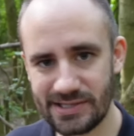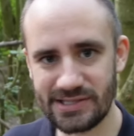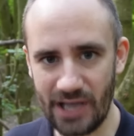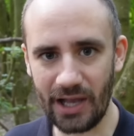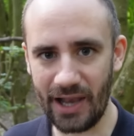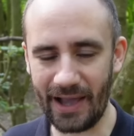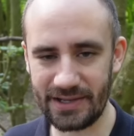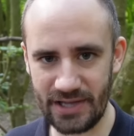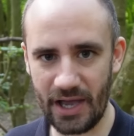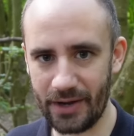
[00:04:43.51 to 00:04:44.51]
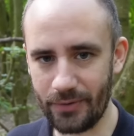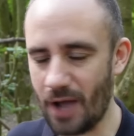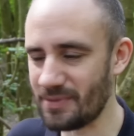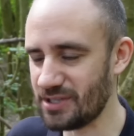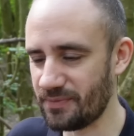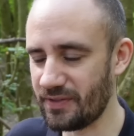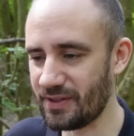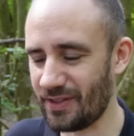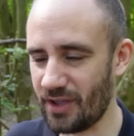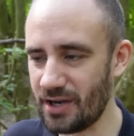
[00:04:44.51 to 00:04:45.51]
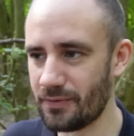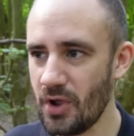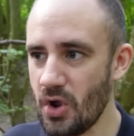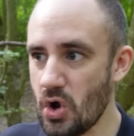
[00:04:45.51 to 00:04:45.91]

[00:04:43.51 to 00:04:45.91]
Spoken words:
Sarlacc diorama, something that kind of